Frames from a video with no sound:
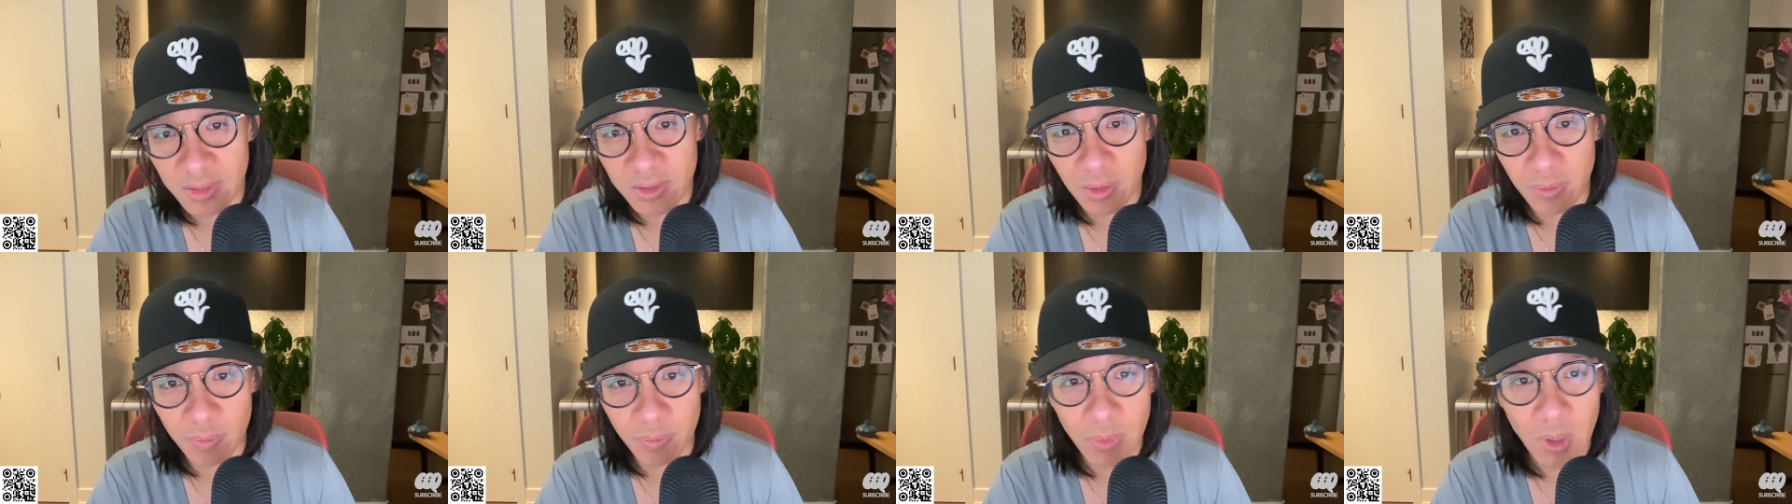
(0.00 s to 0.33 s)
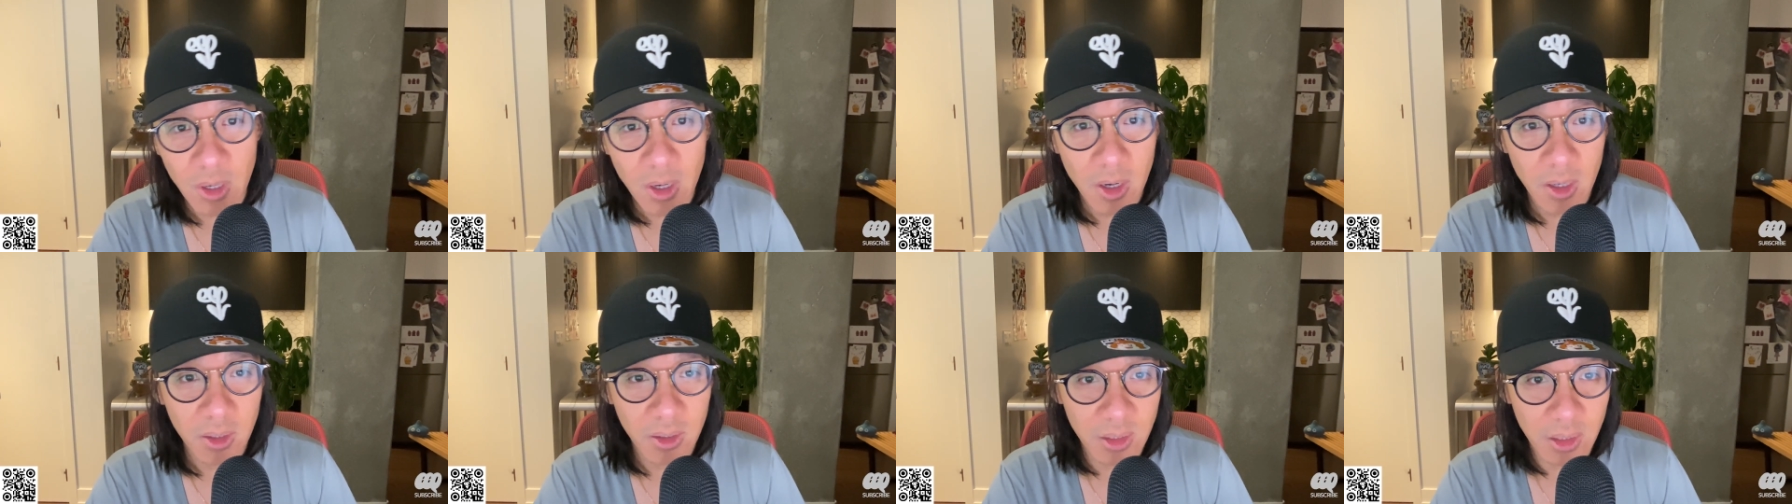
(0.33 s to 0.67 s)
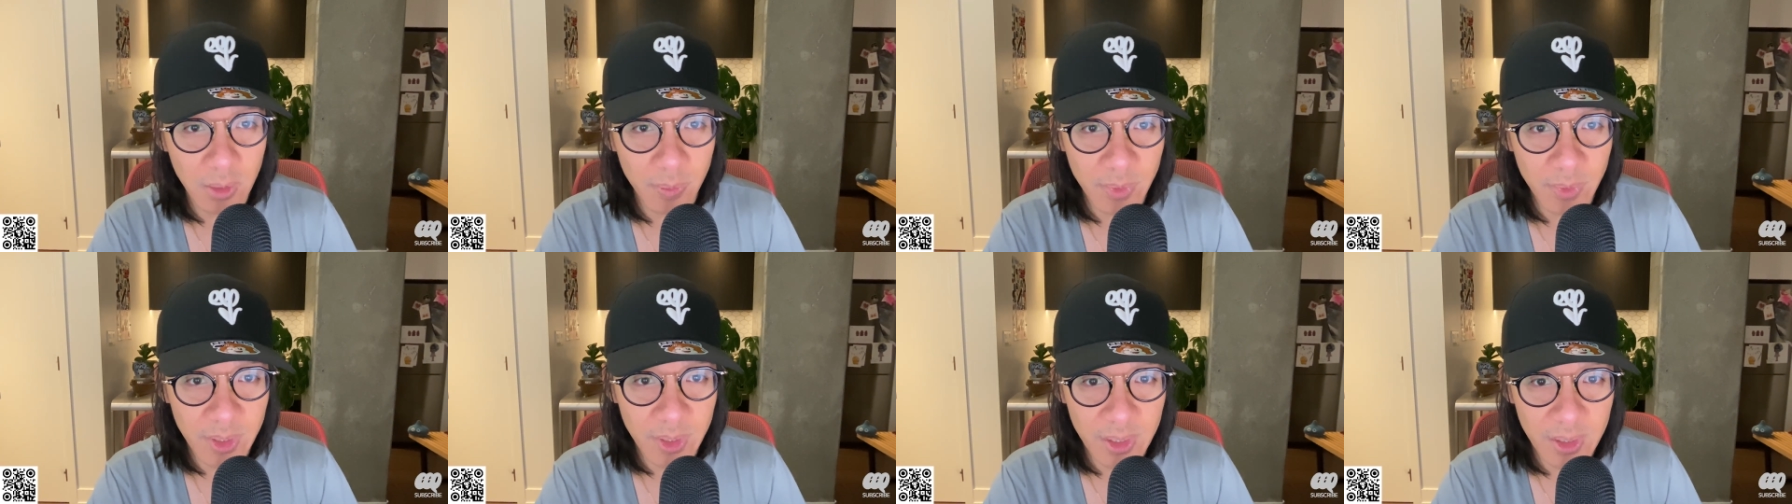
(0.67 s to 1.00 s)
I'm going to
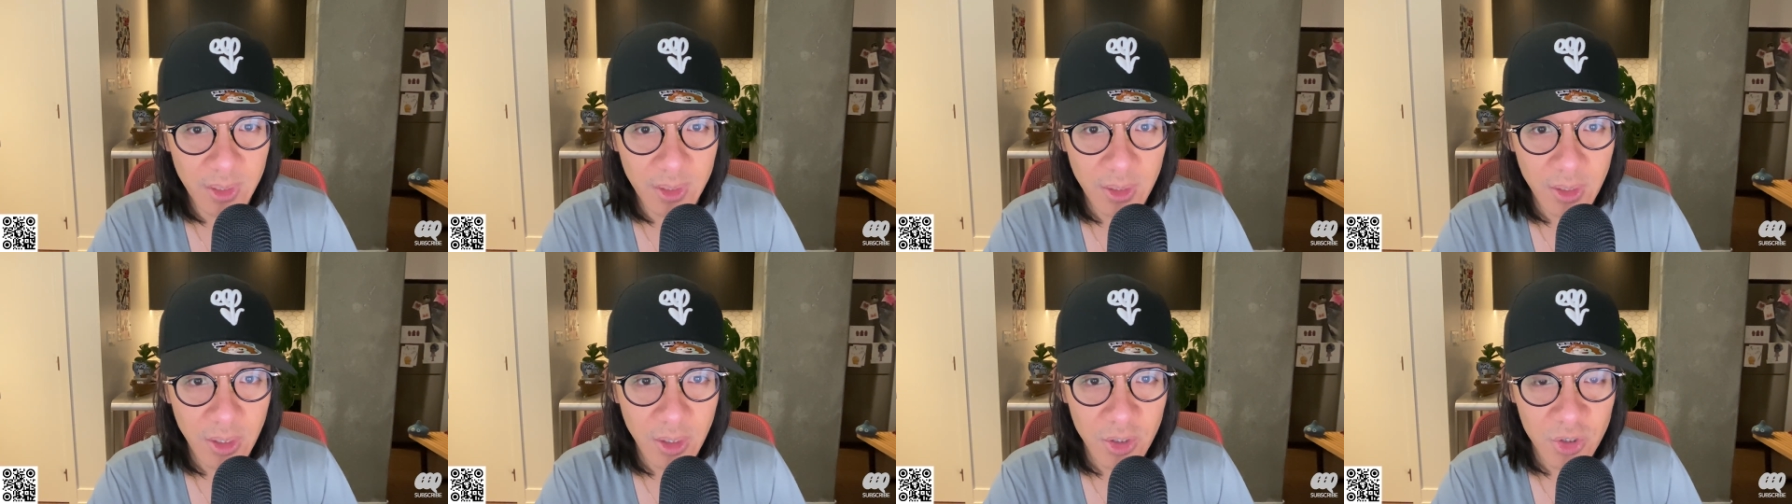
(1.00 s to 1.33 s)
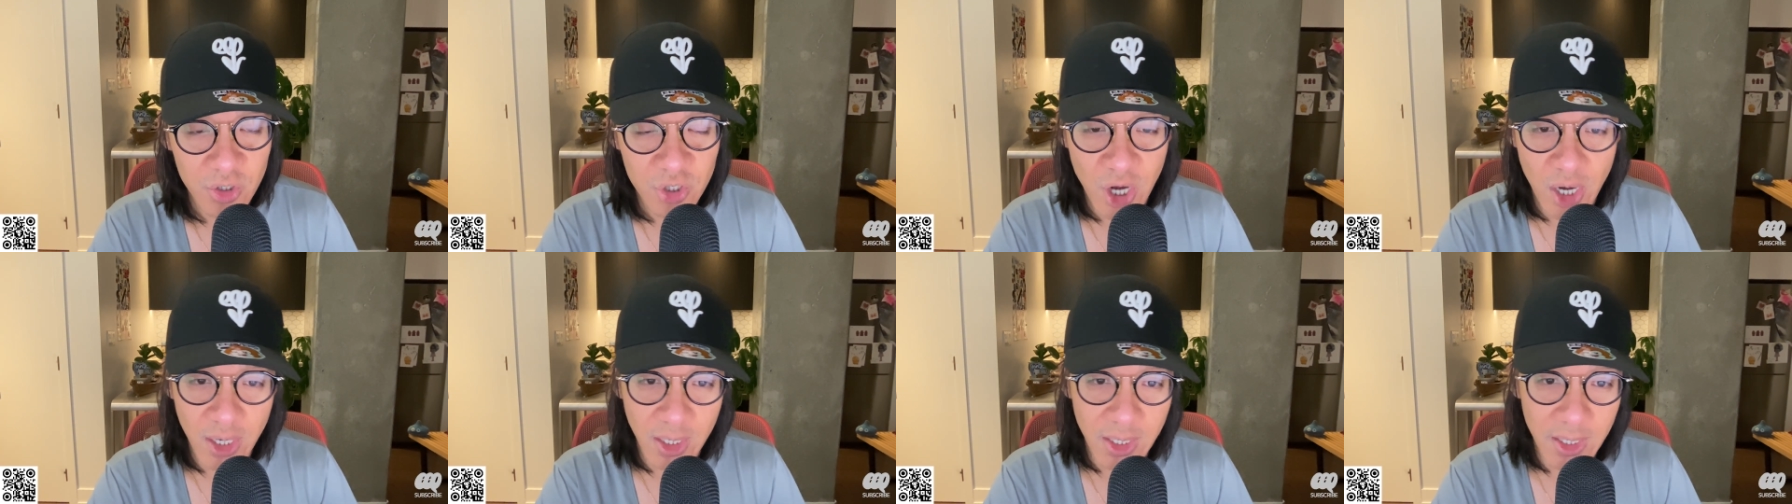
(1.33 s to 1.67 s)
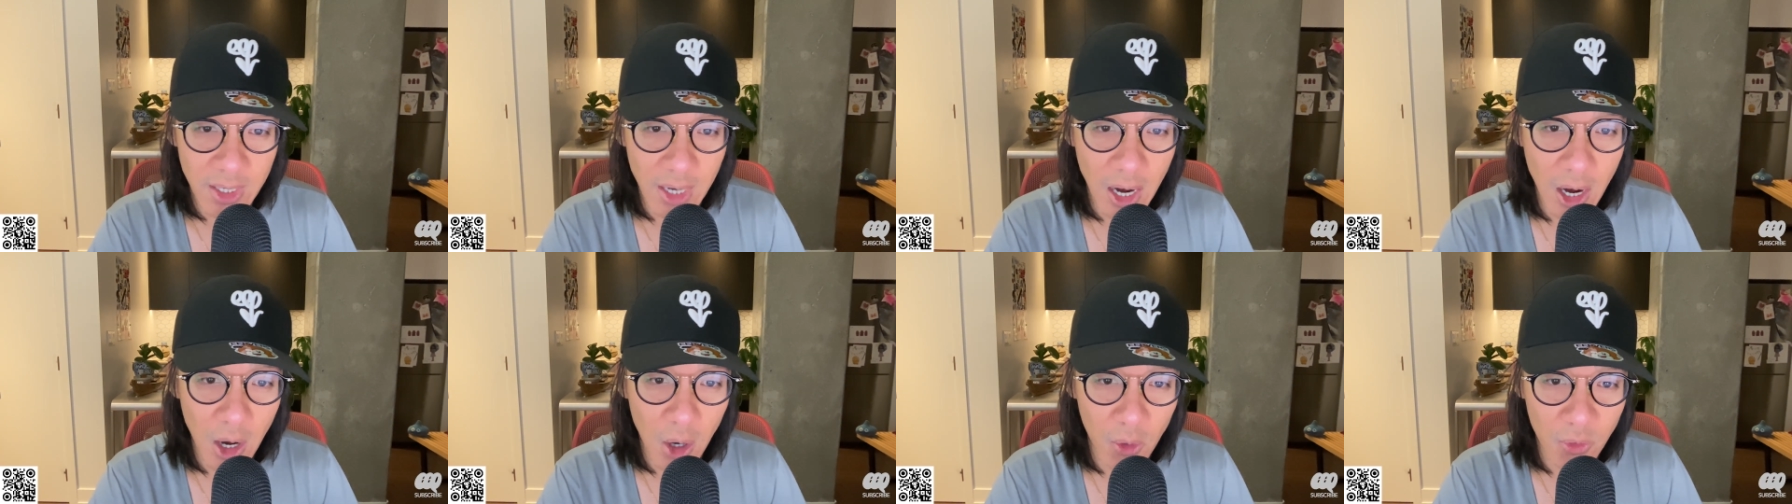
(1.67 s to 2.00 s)
be checking
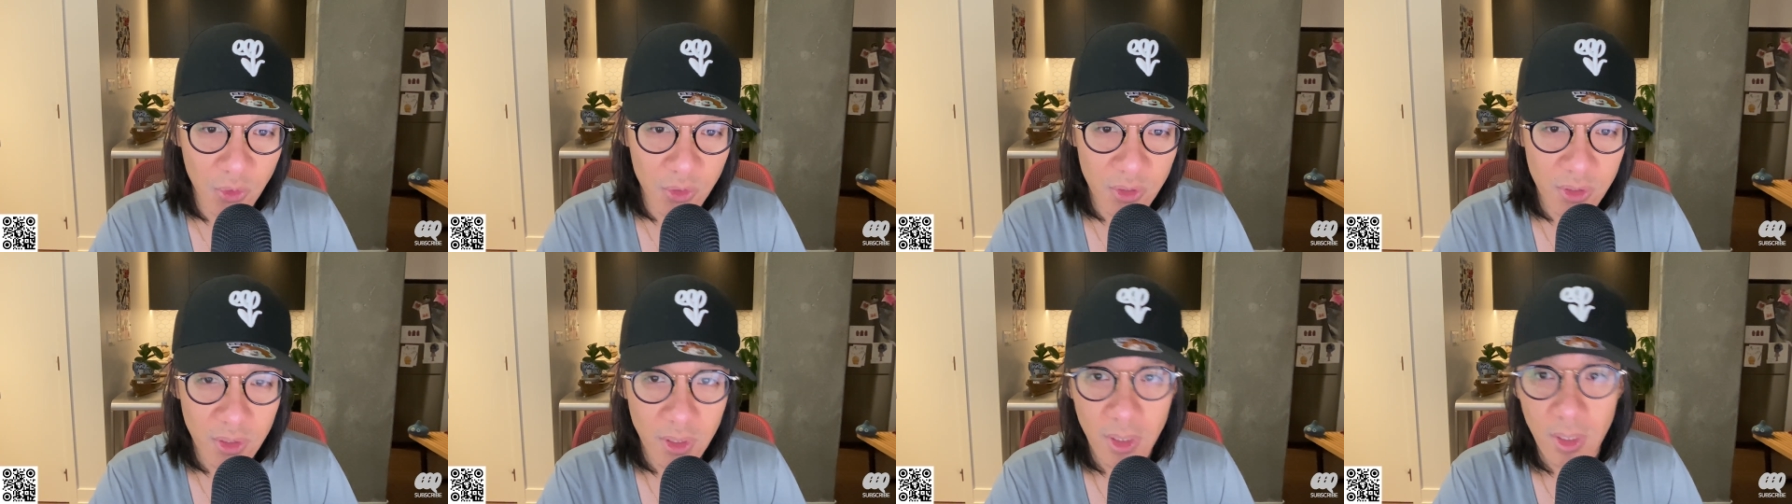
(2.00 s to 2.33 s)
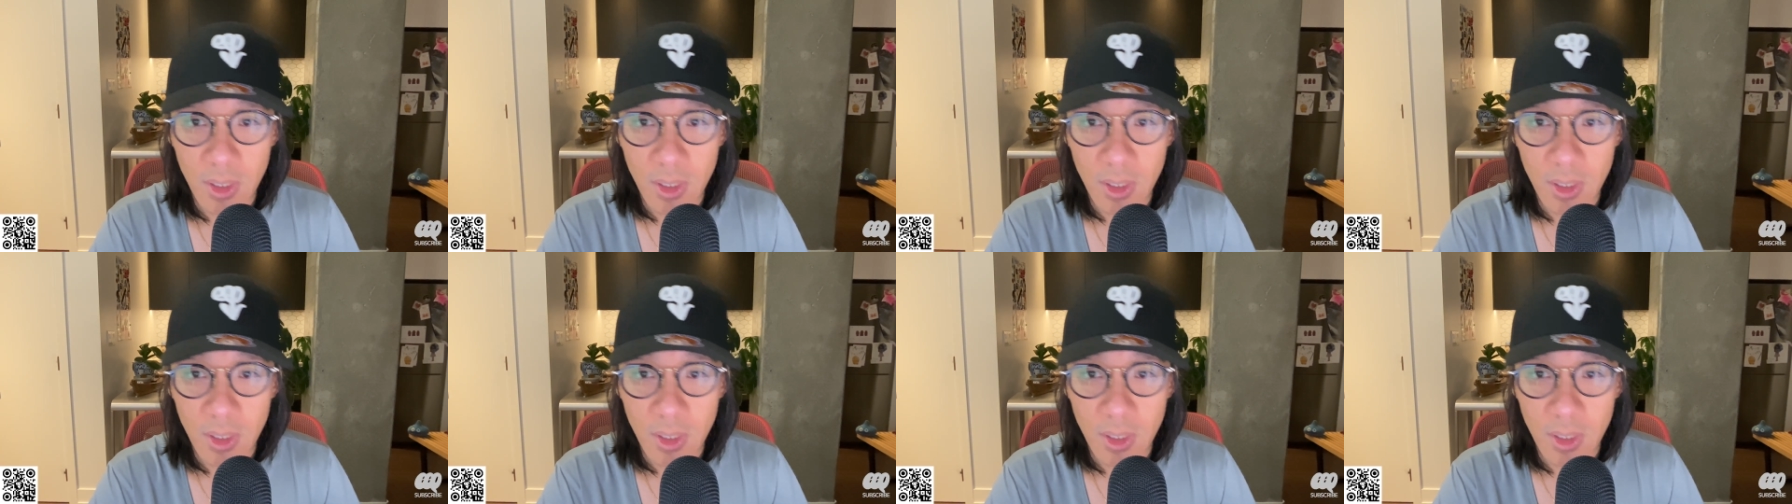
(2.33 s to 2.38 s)
out